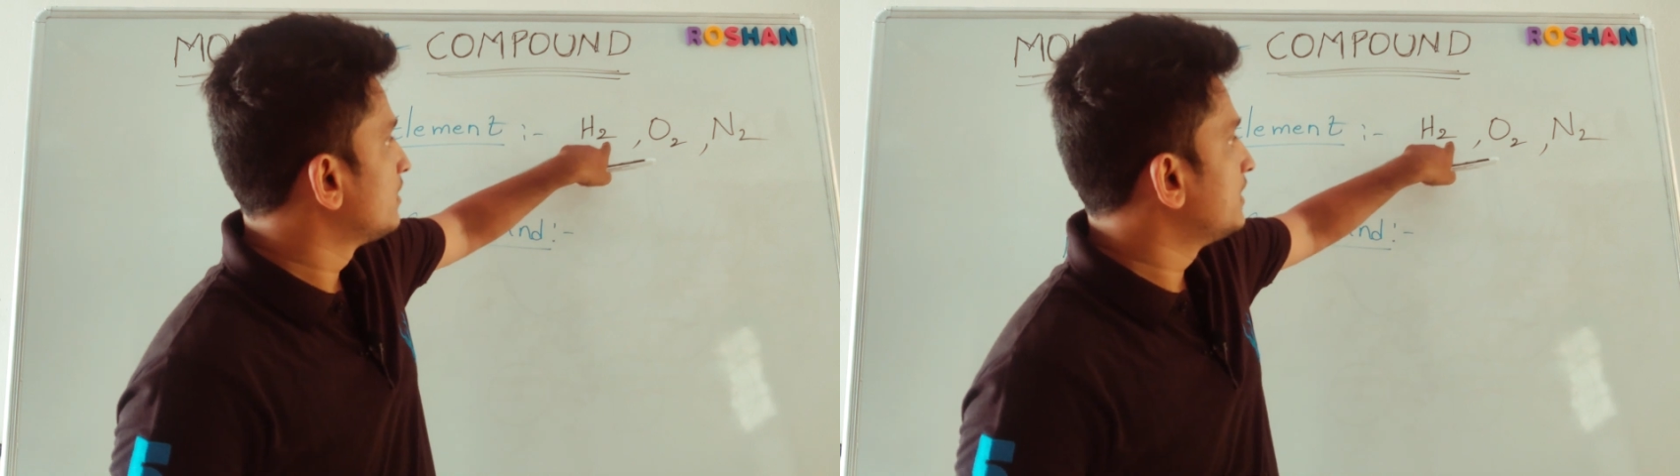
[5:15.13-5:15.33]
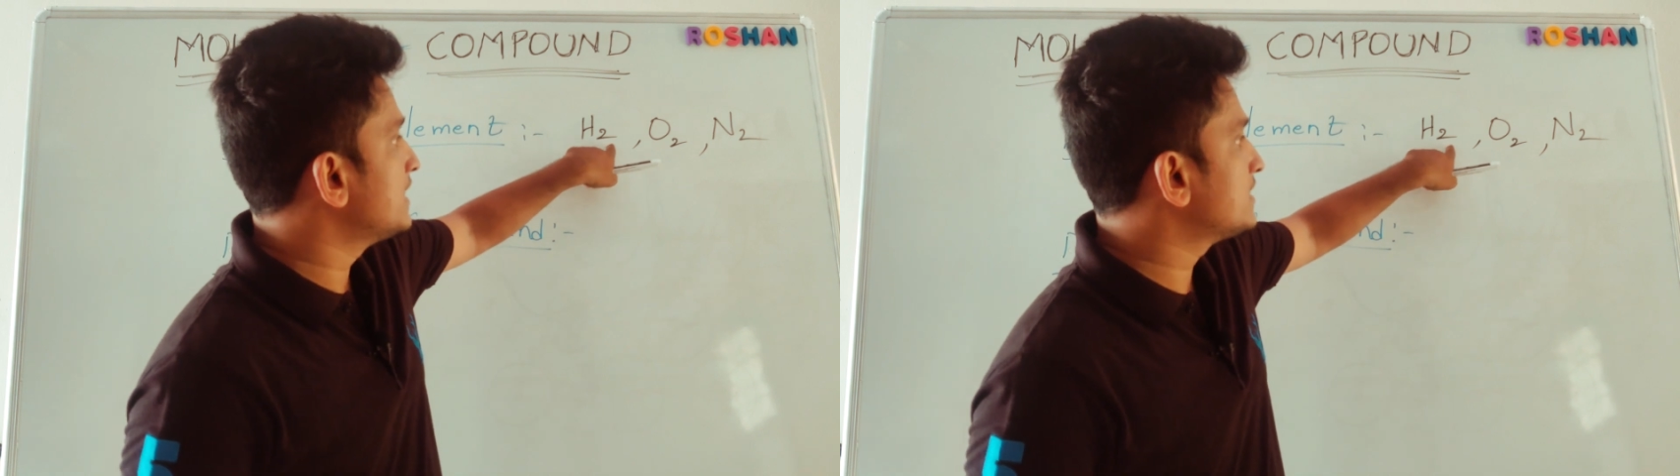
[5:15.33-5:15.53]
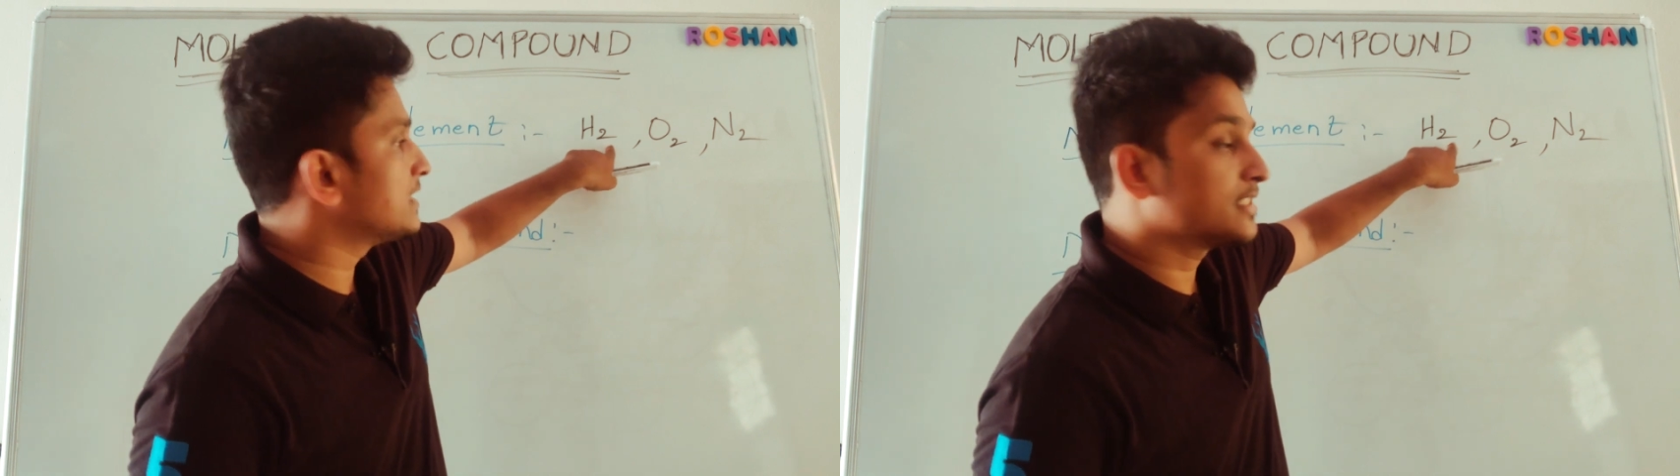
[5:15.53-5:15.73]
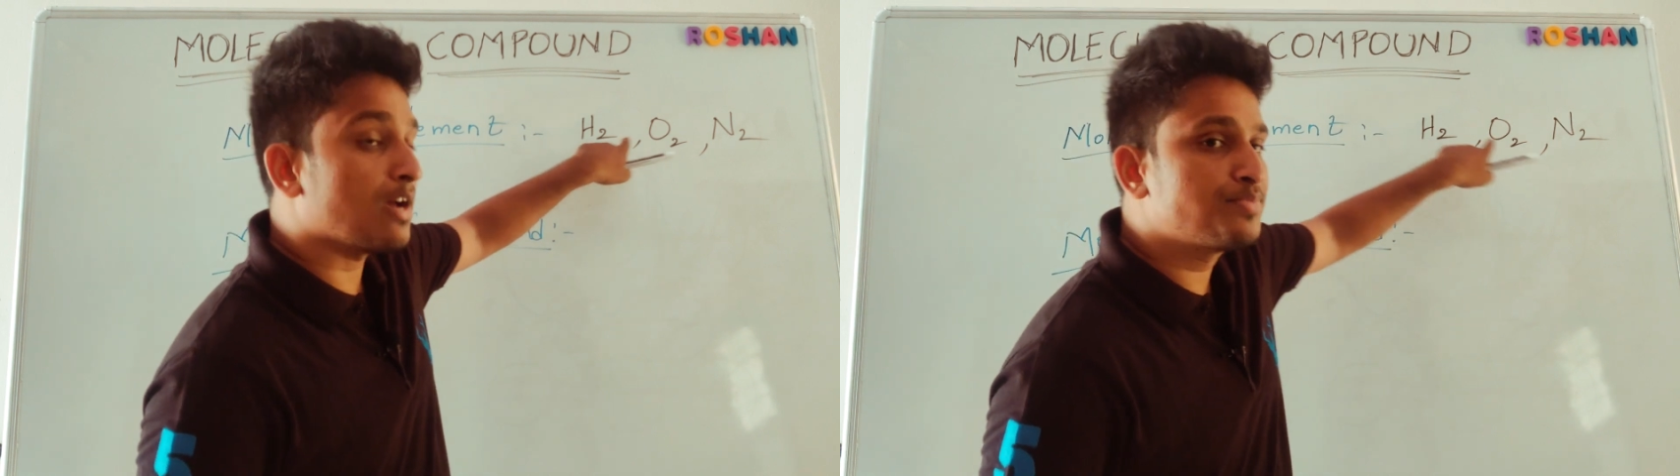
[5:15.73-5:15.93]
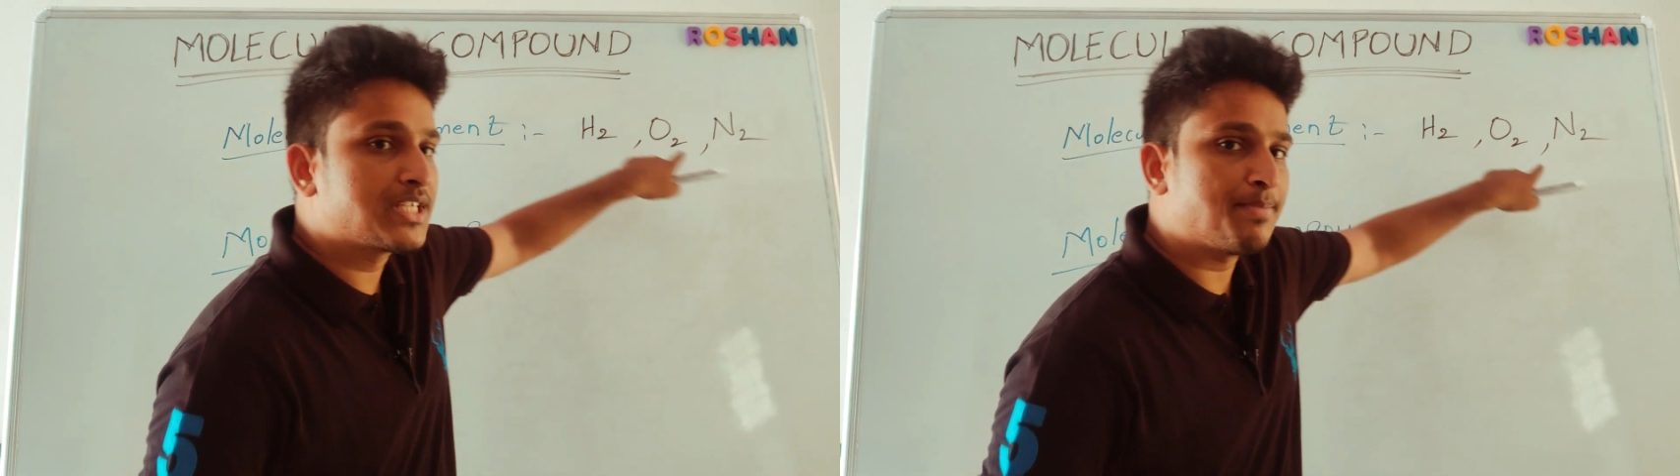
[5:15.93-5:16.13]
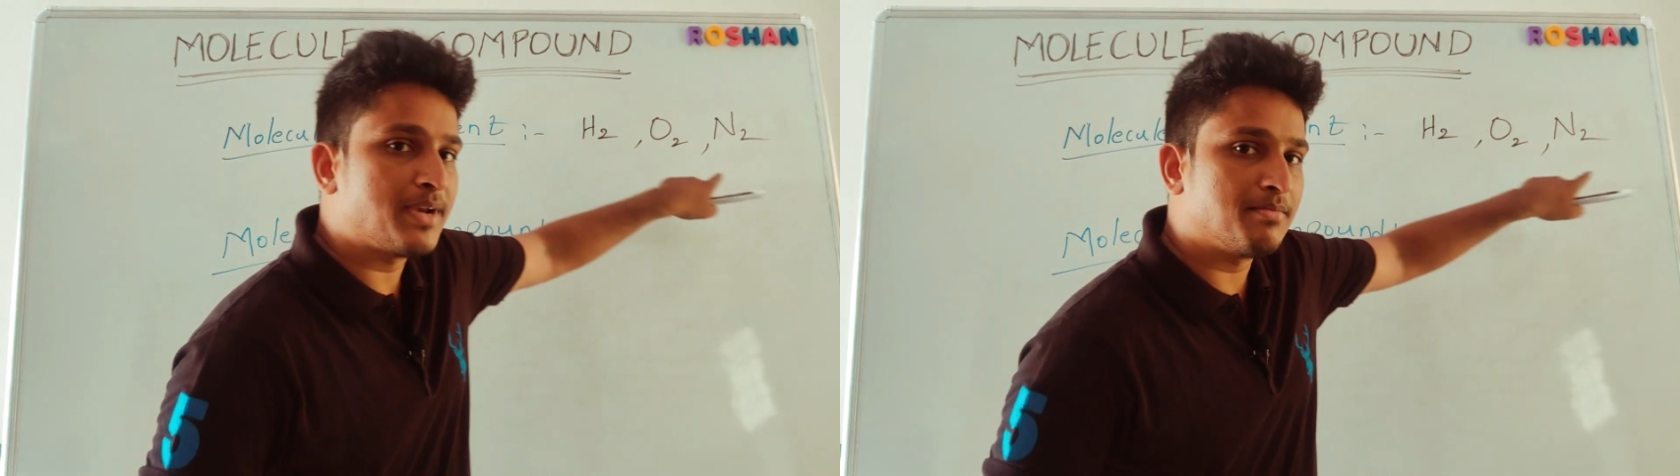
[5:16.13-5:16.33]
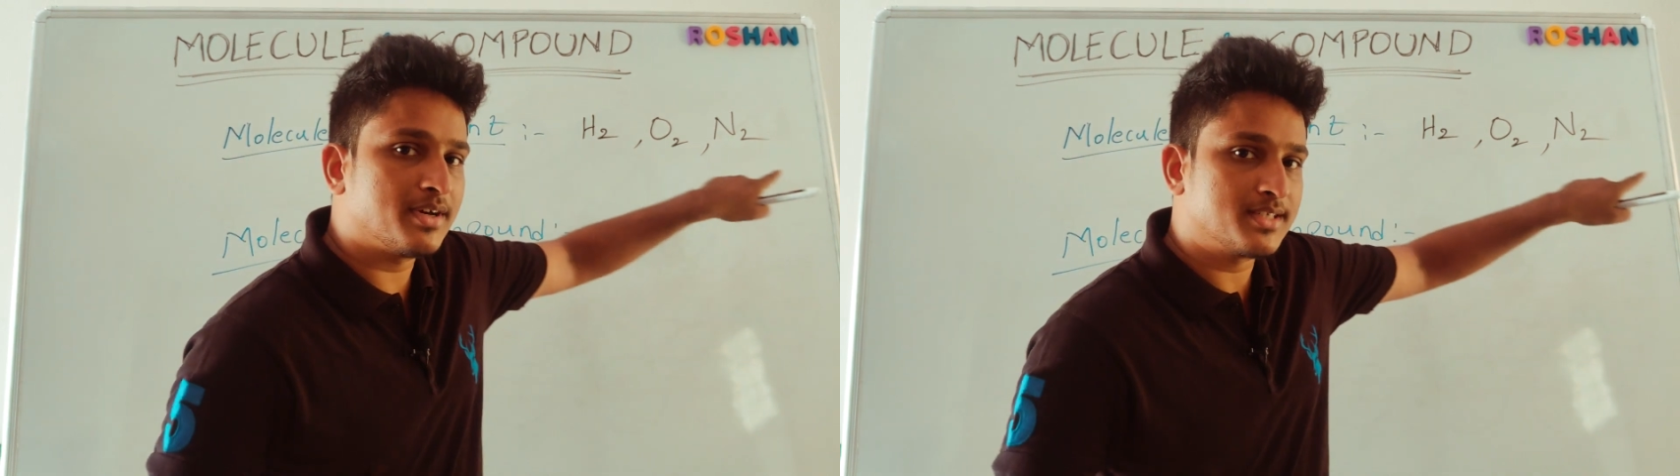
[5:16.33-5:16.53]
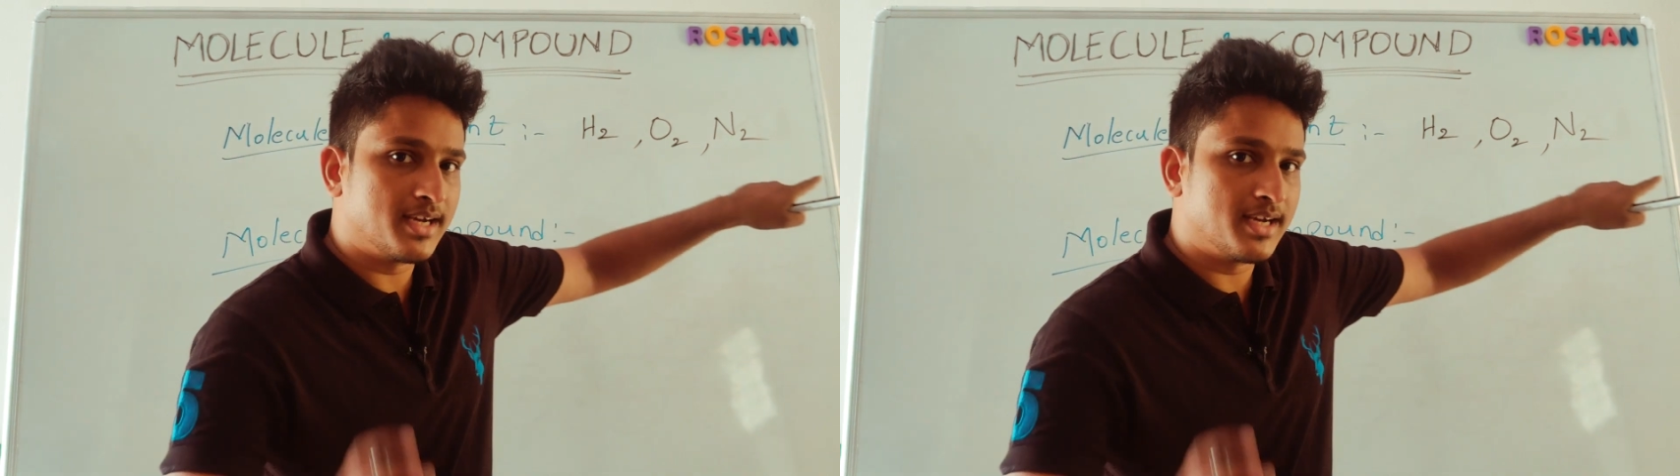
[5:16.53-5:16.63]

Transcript: These subscript numbers